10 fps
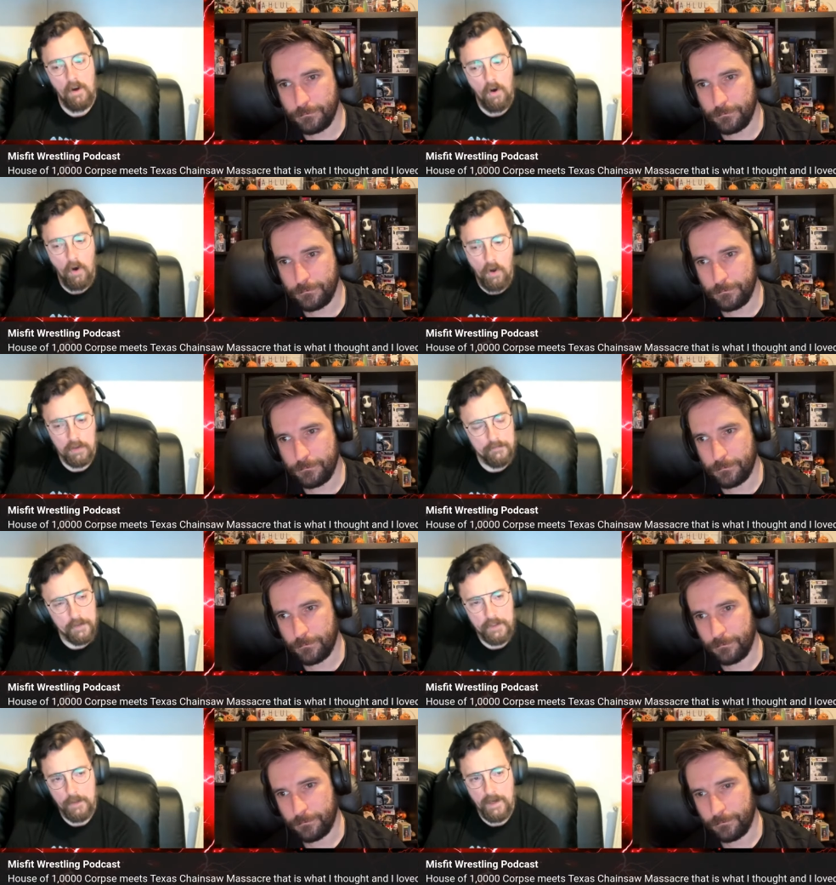Speaker 1: all of the
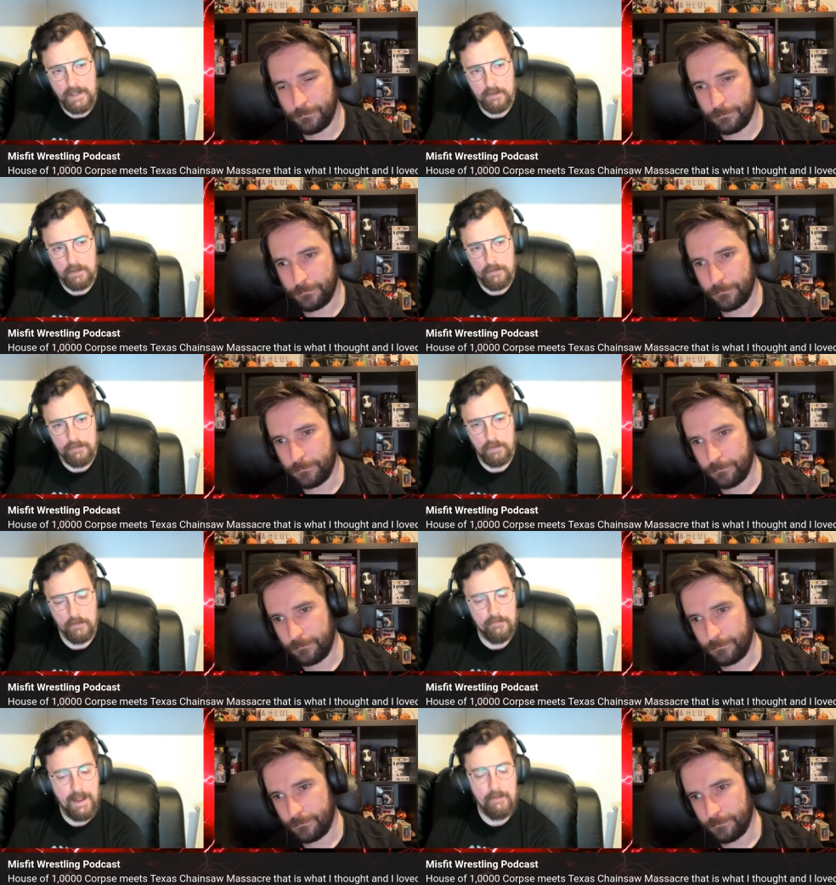QR code
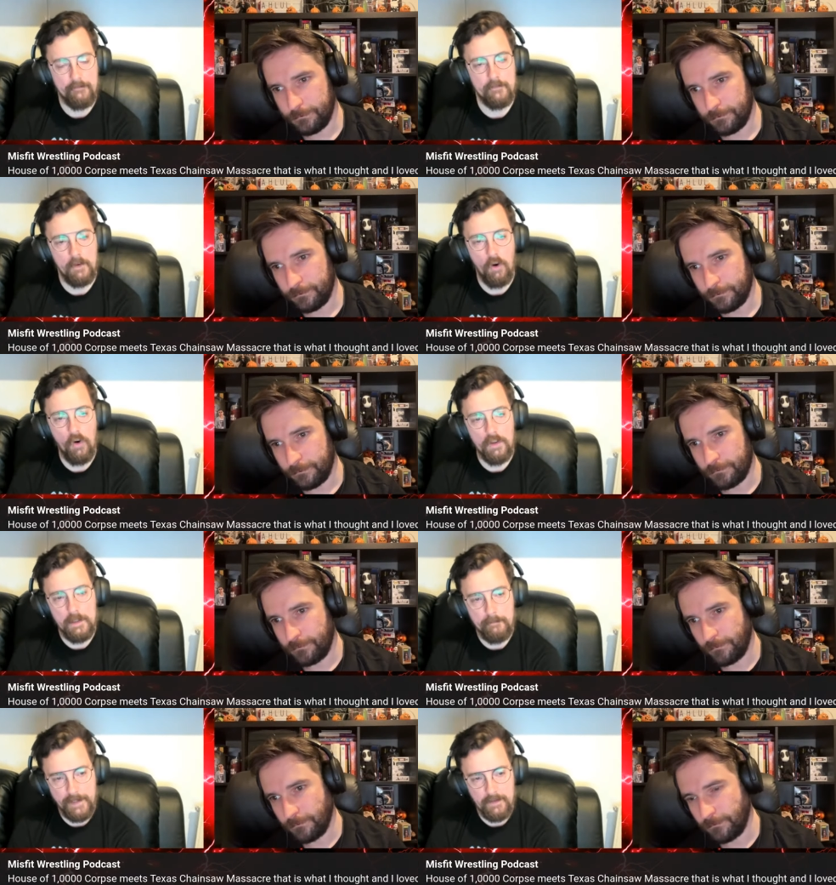stuff, I've
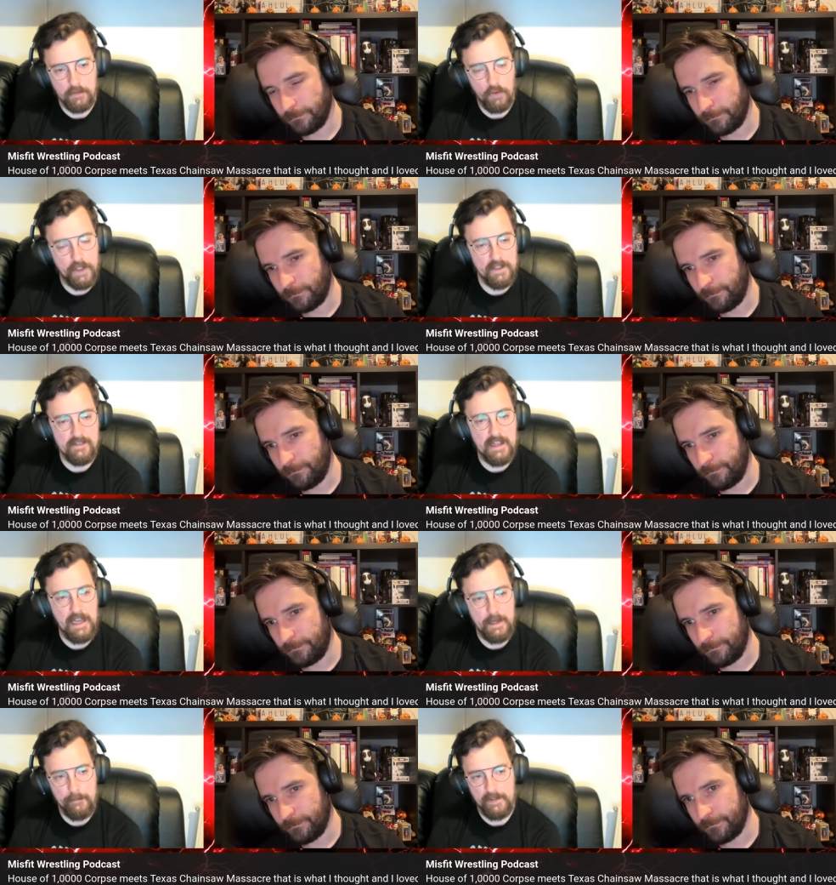only been looking at
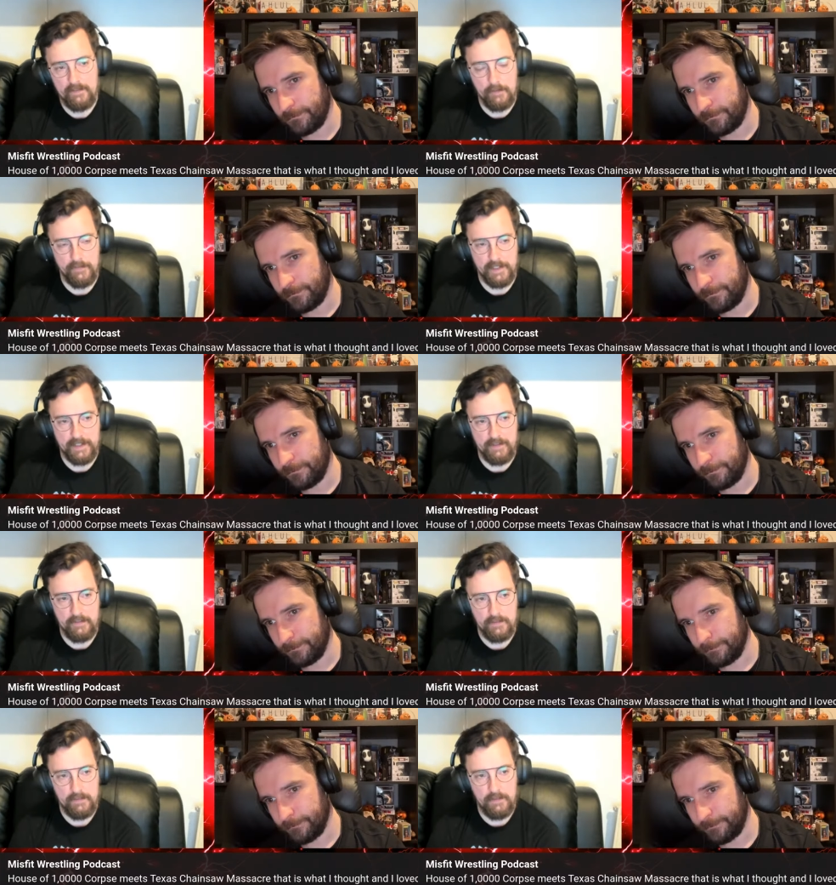tiny bits of it
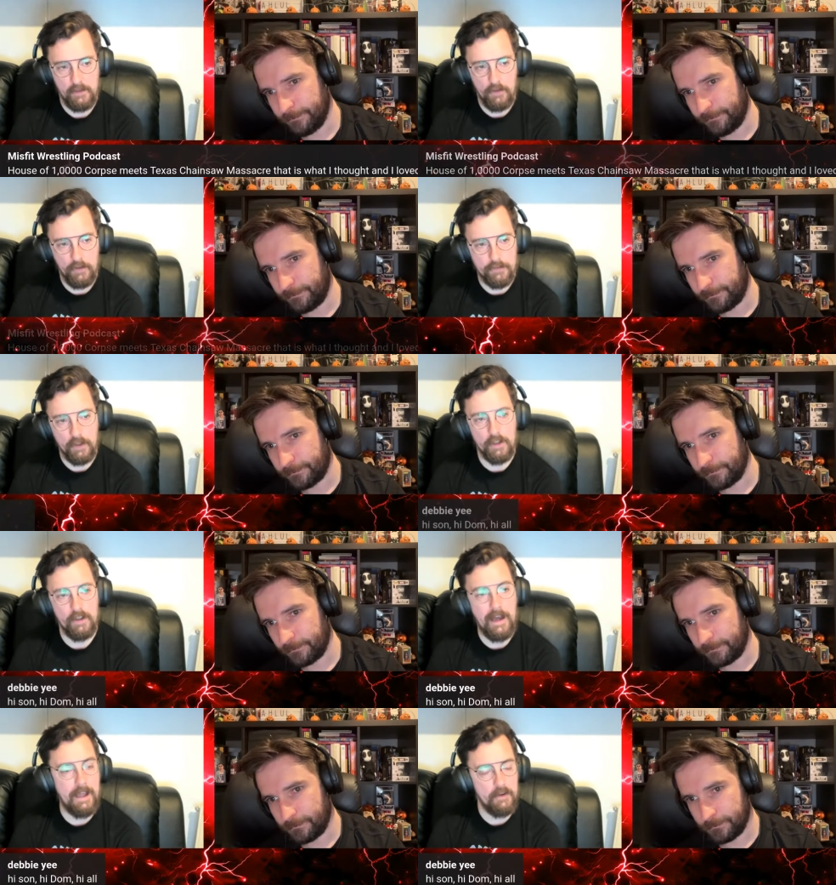
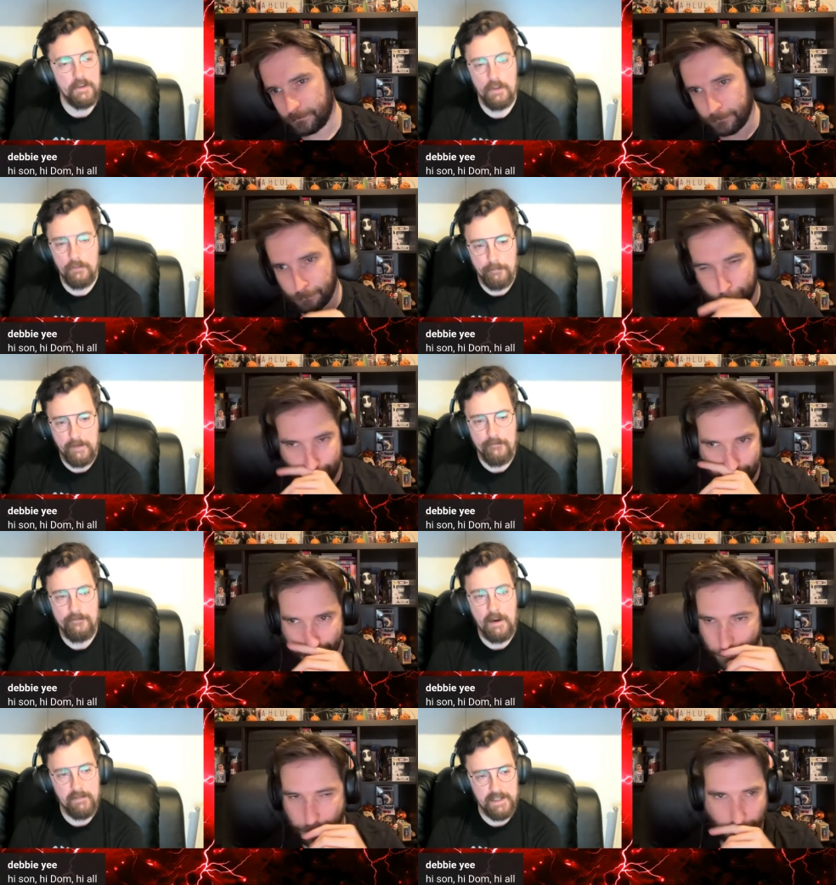so I know you've been
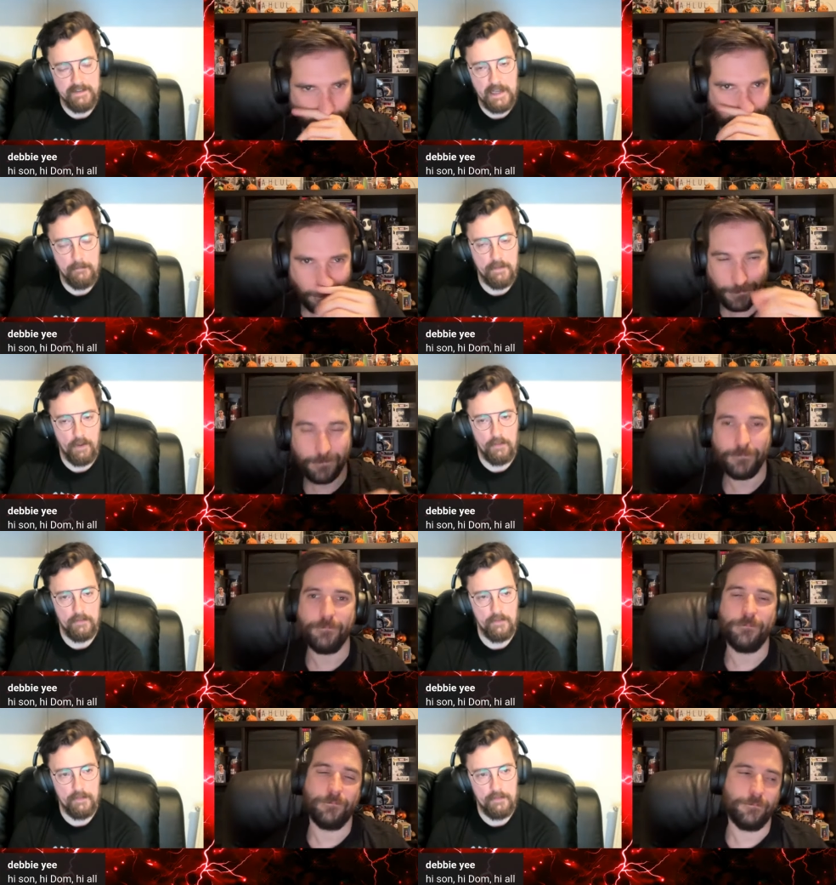very in depth
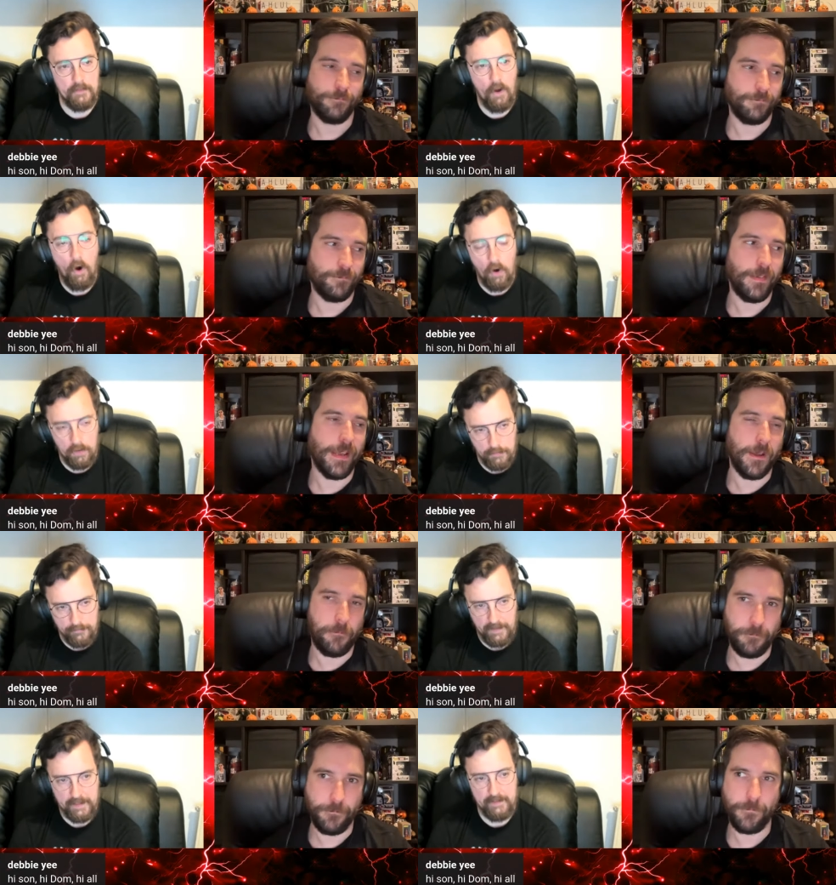on all yeah. of
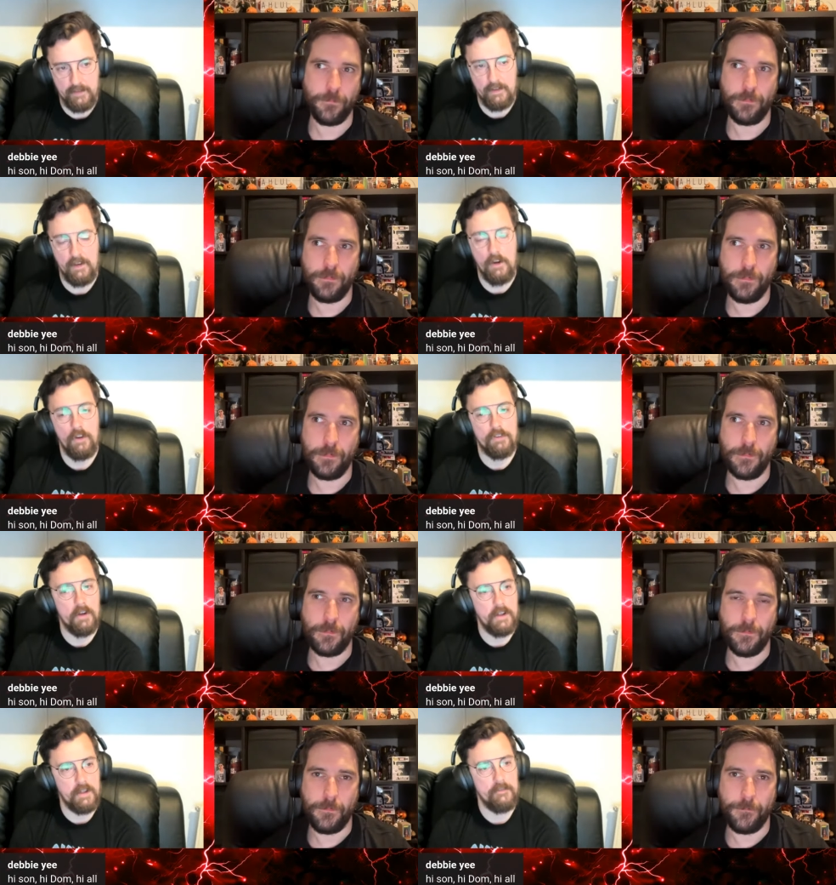it.
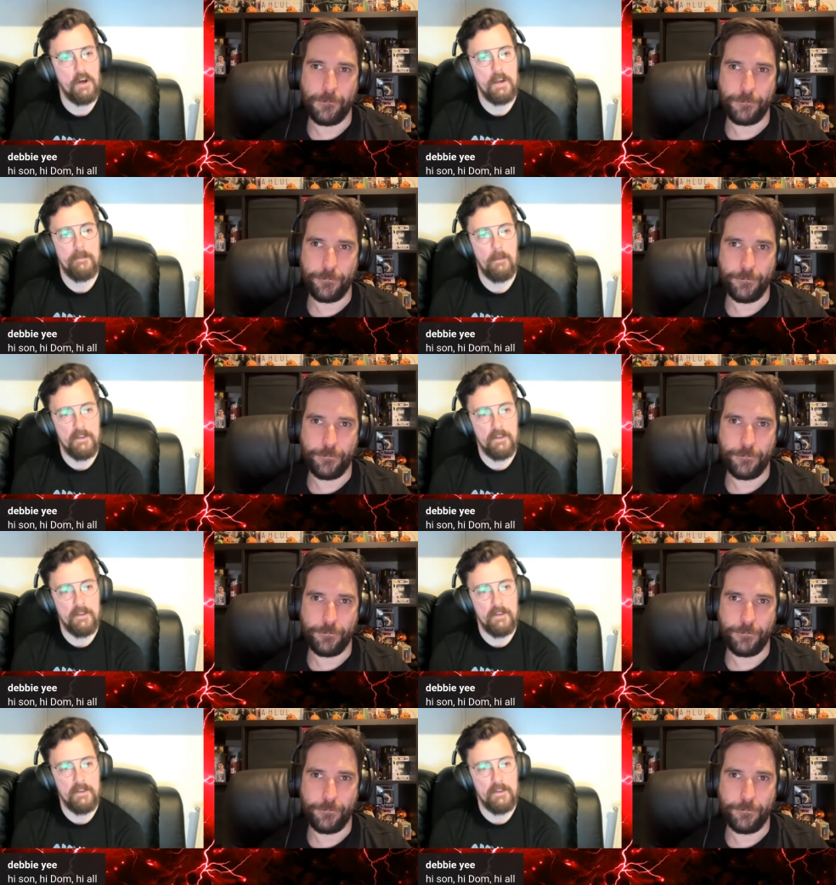So you've known about the